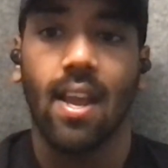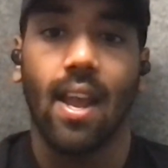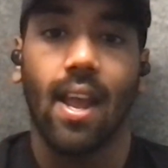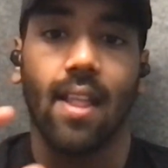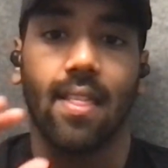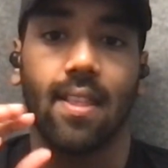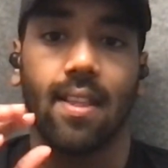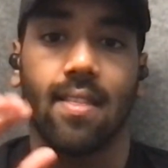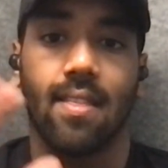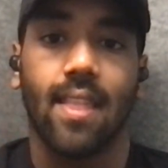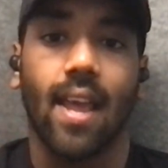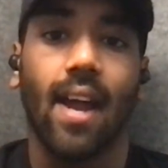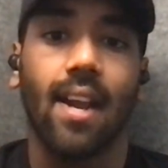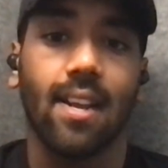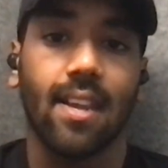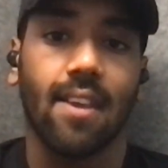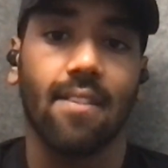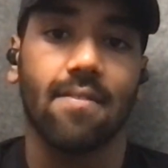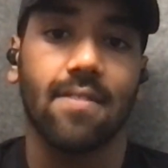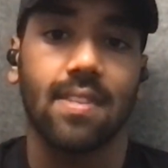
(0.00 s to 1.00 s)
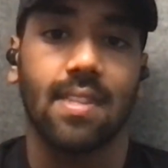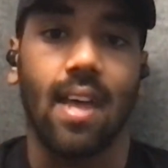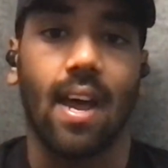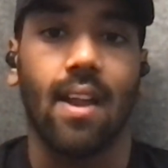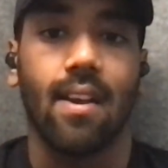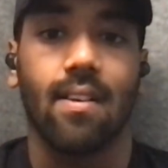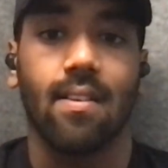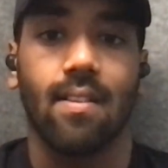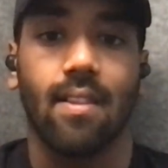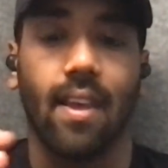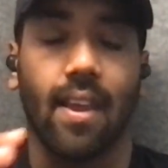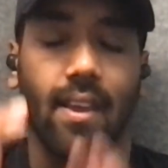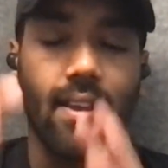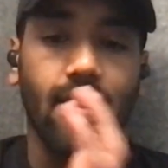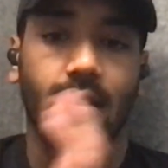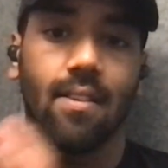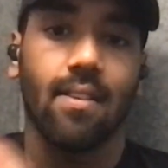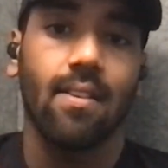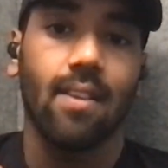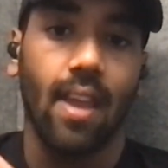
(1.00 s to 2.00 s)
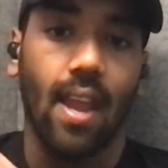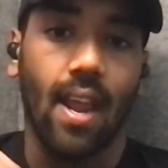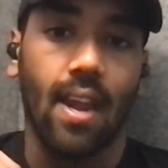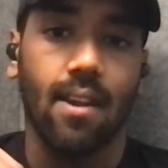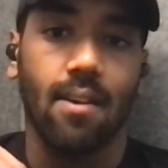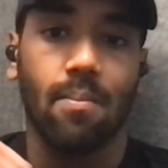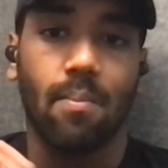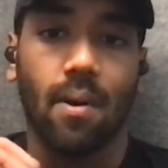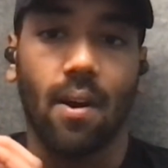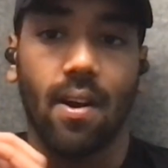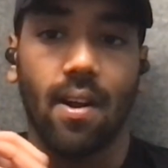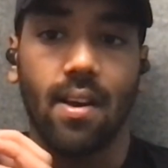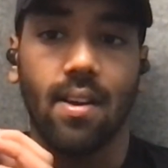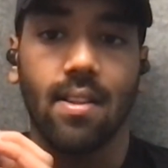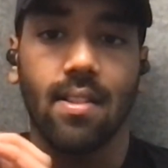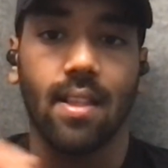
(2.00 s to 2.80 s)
and then that gives that like end product